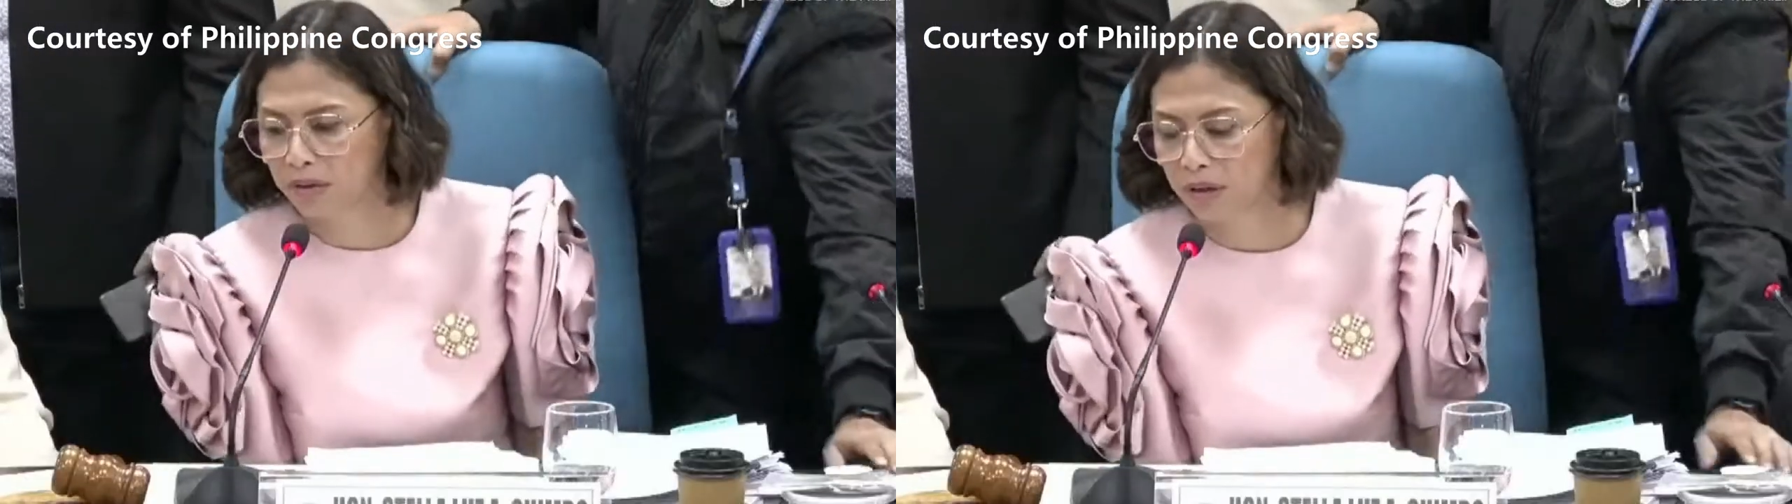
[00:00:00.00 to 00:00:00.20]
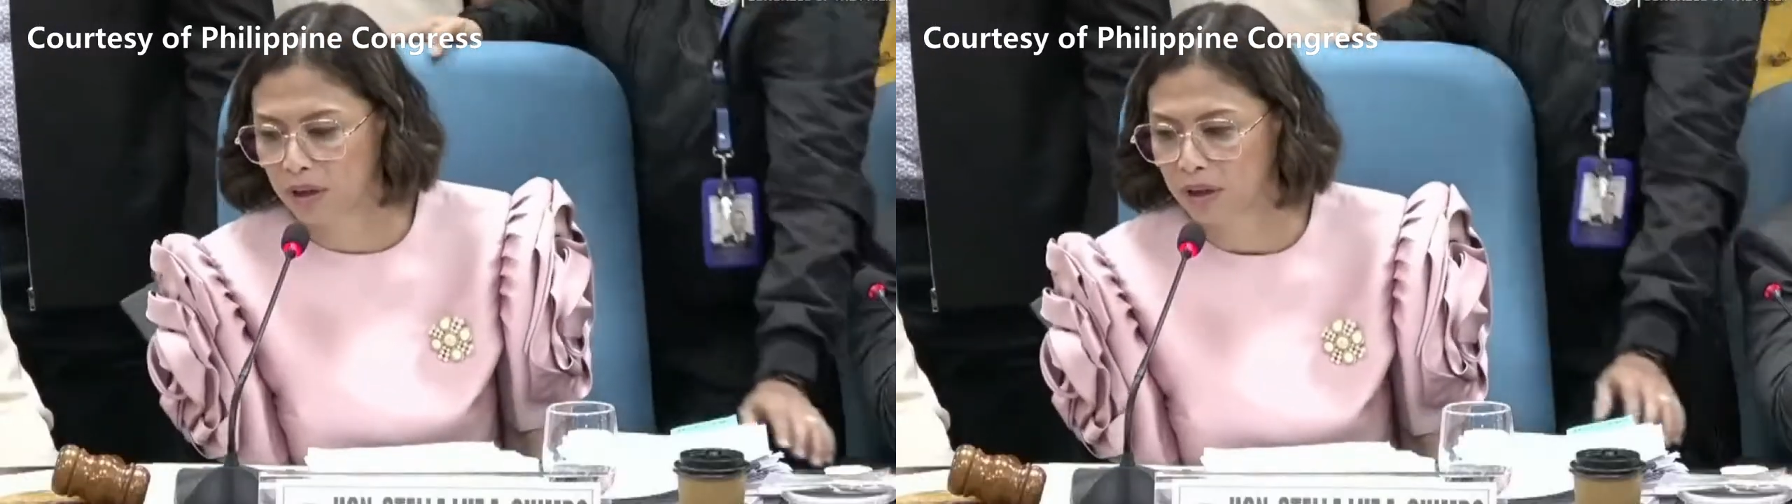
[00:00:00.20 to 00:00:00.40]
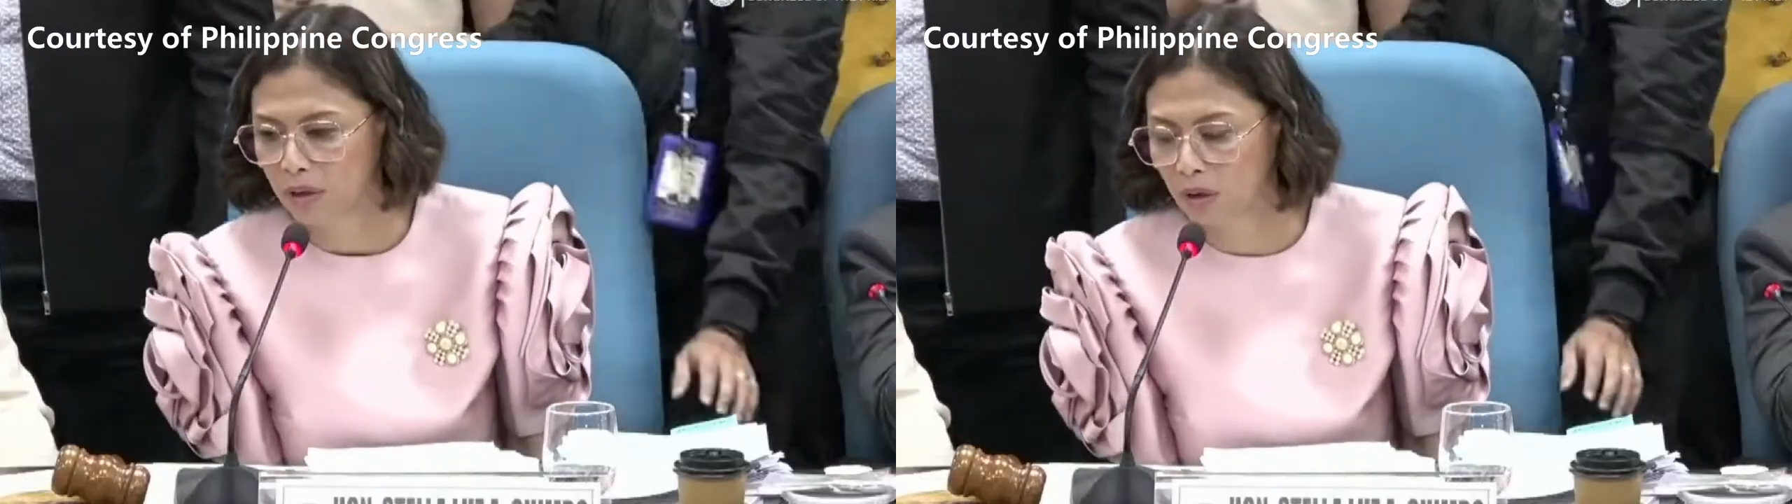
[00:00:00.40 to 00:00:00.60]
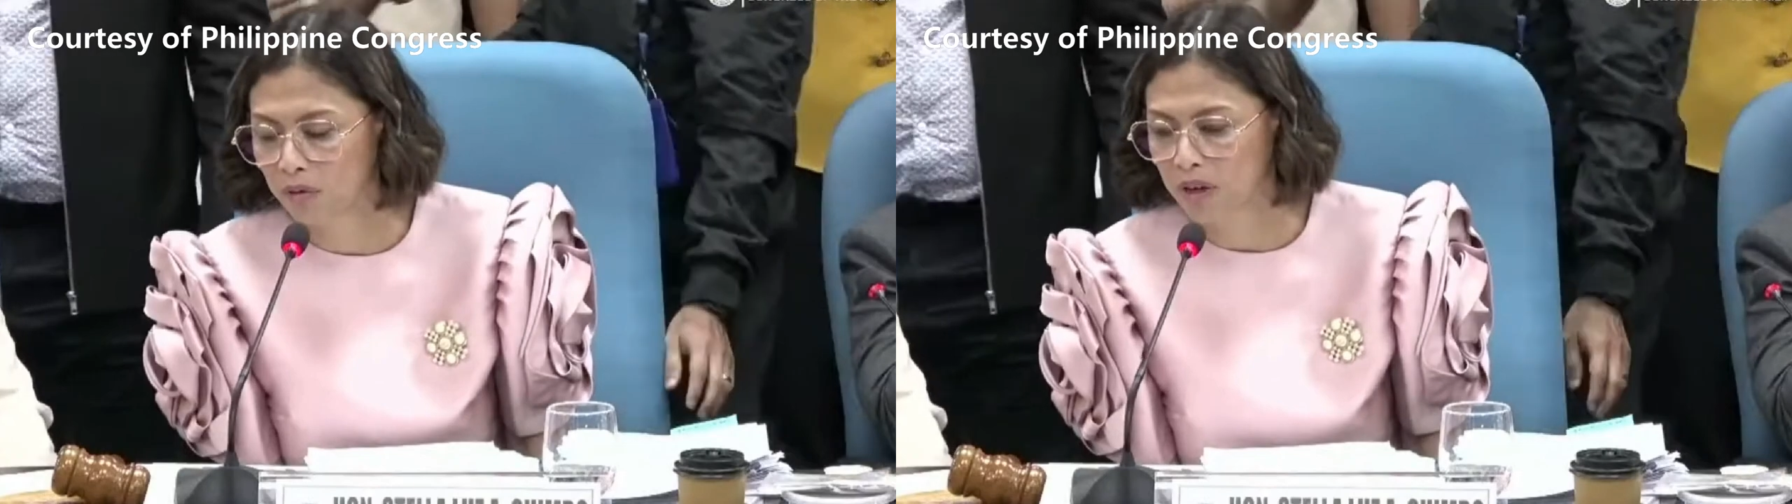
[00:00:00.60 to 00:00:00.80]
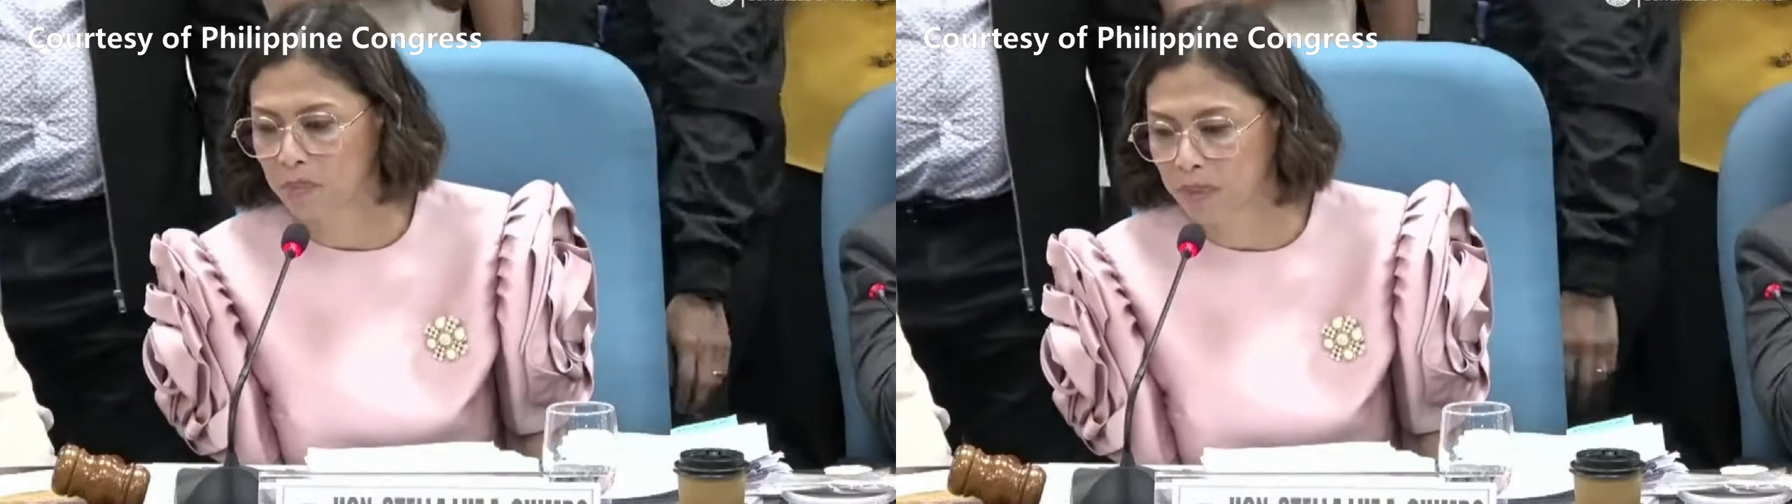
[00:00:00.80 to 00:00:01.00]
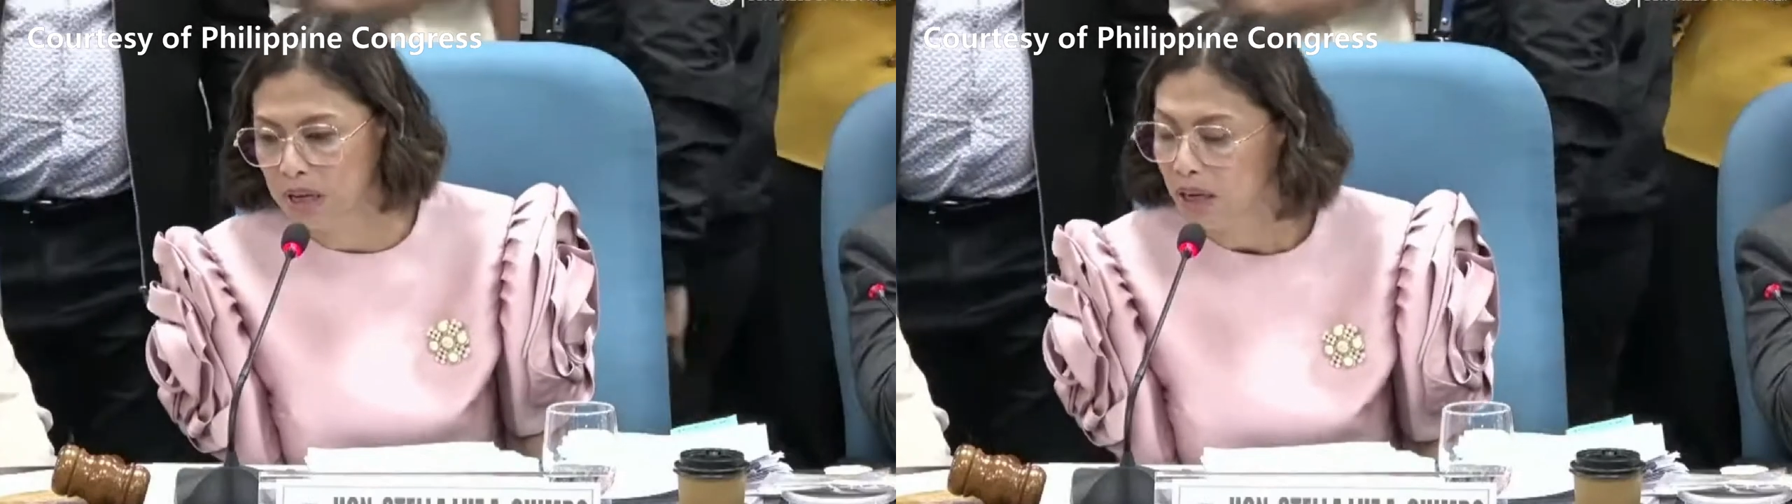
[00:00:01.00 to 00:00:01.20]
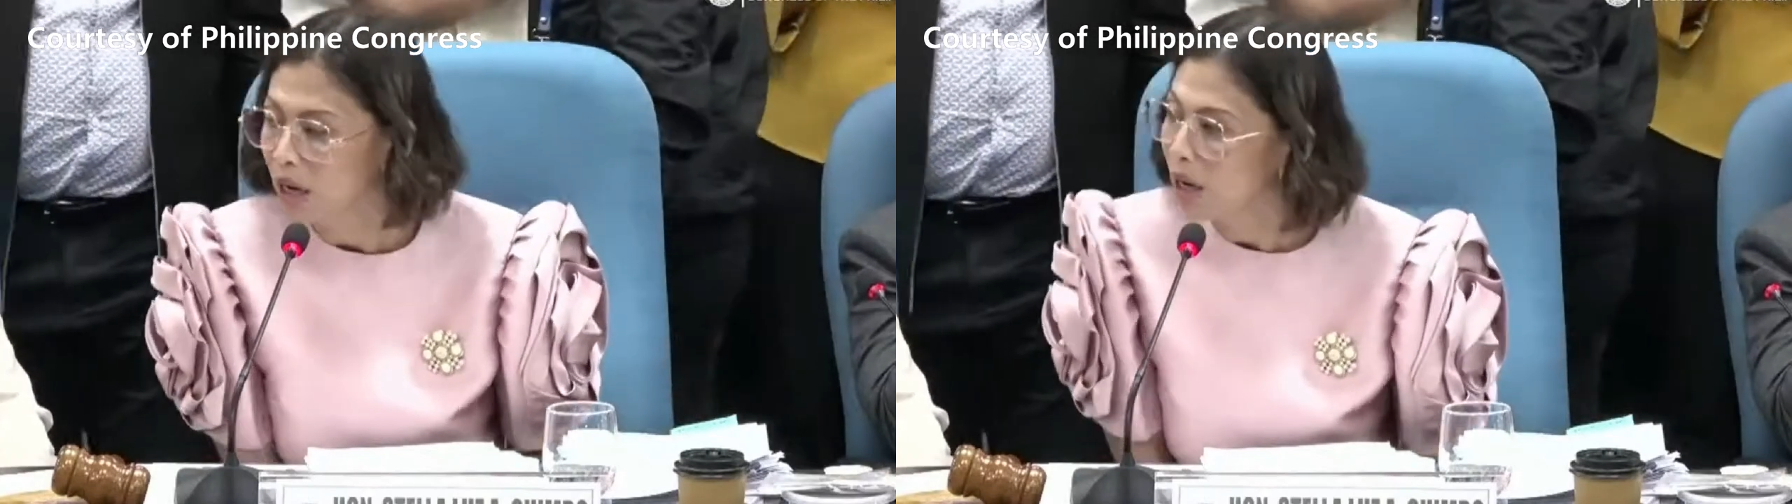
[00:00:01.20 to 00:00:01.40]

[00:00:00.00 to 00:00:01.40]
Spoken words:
the OVP,